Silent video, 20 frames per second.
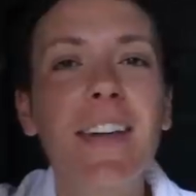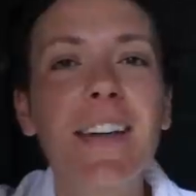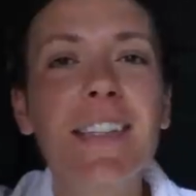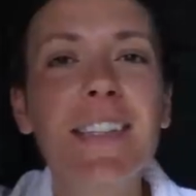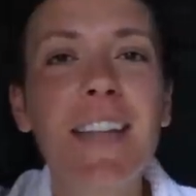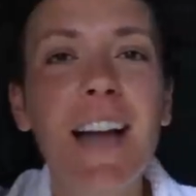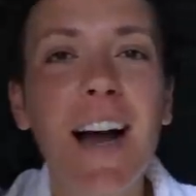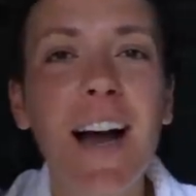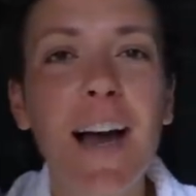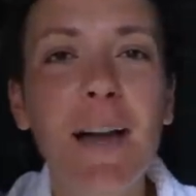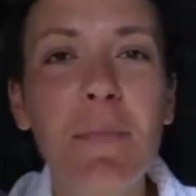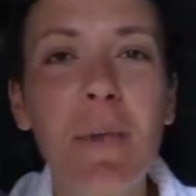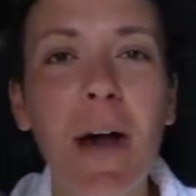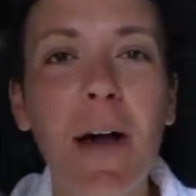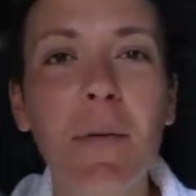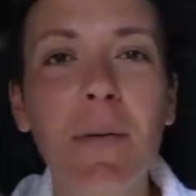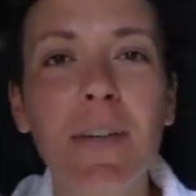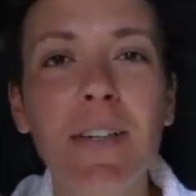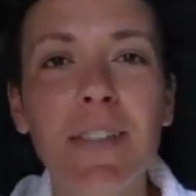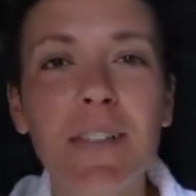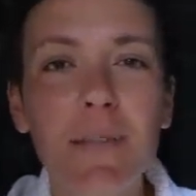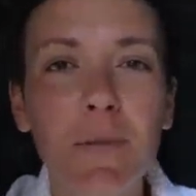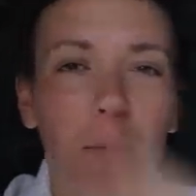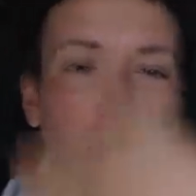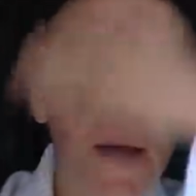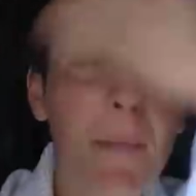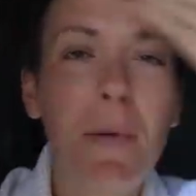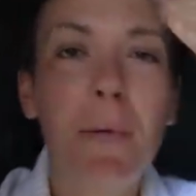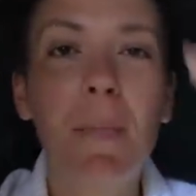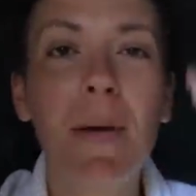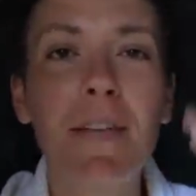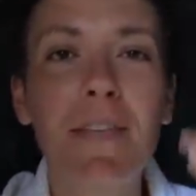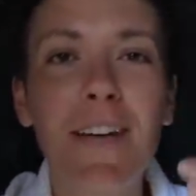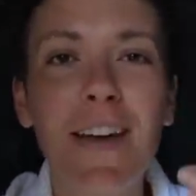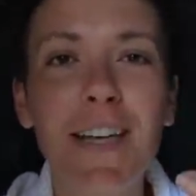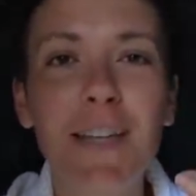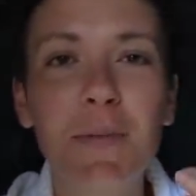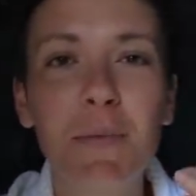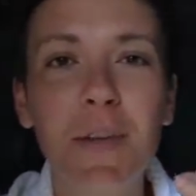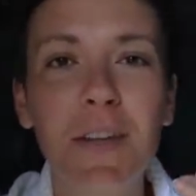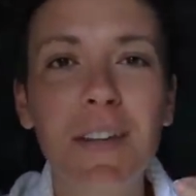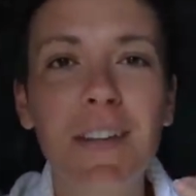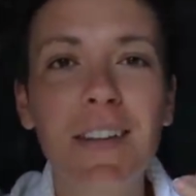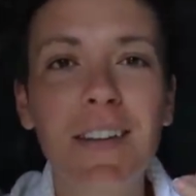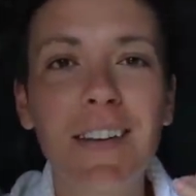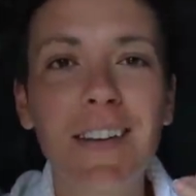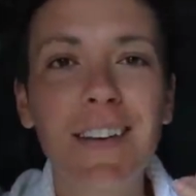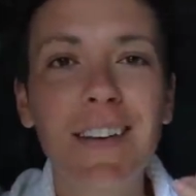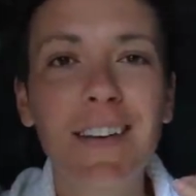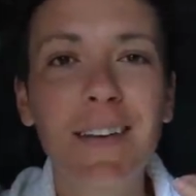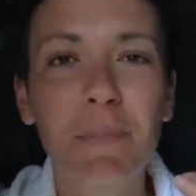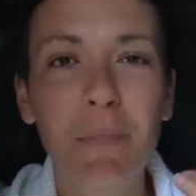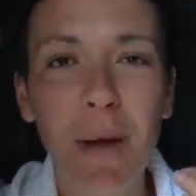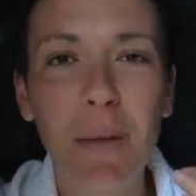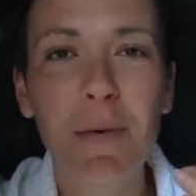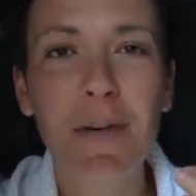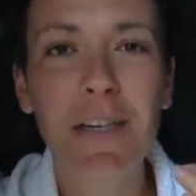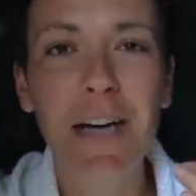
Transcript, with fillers: this time I was wiping my face with paper